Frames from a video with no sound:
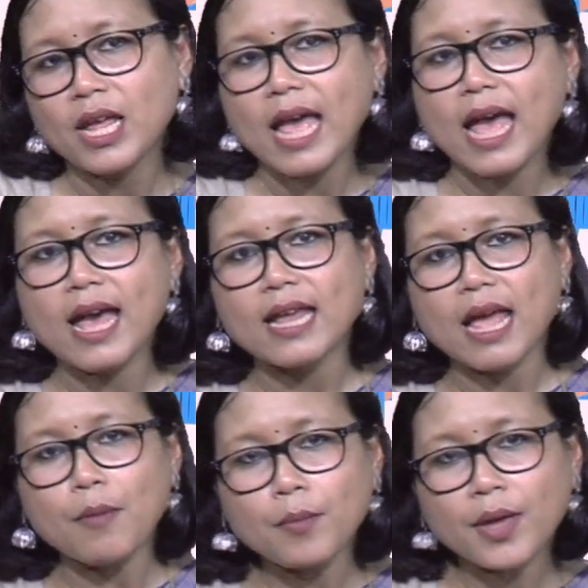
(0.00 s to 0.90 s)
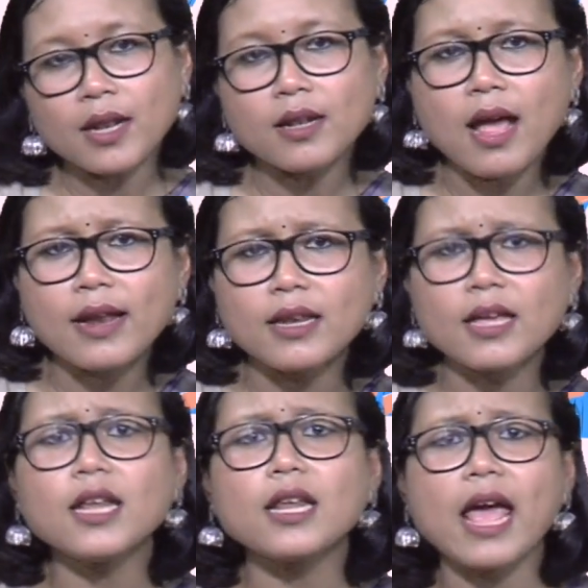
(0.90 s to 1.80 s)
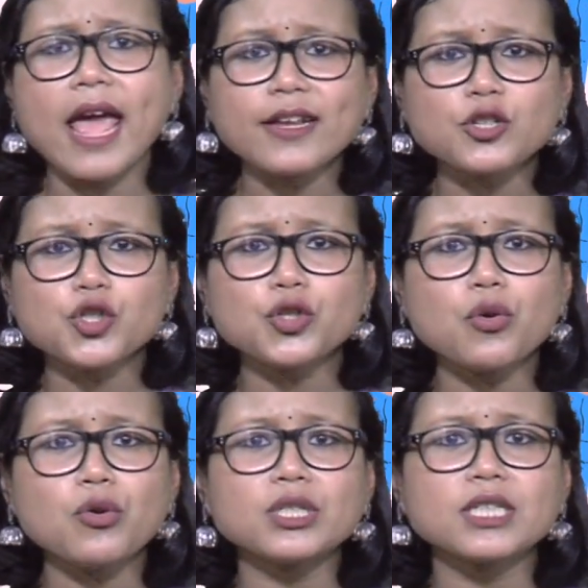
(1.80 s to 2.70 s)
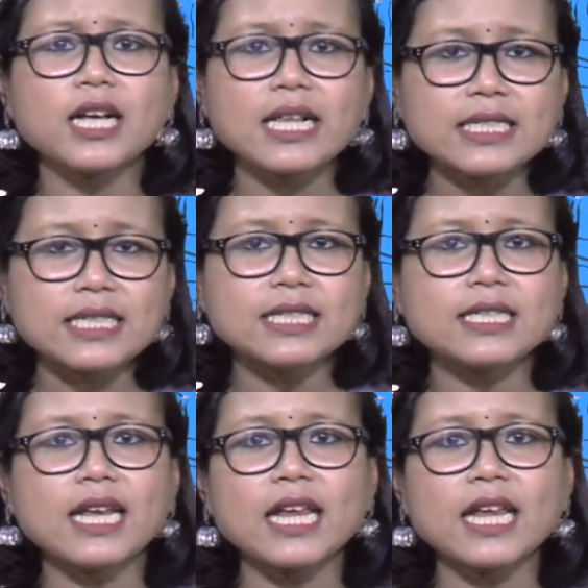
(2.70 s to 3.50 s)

and ambient lighting, it ensures consistent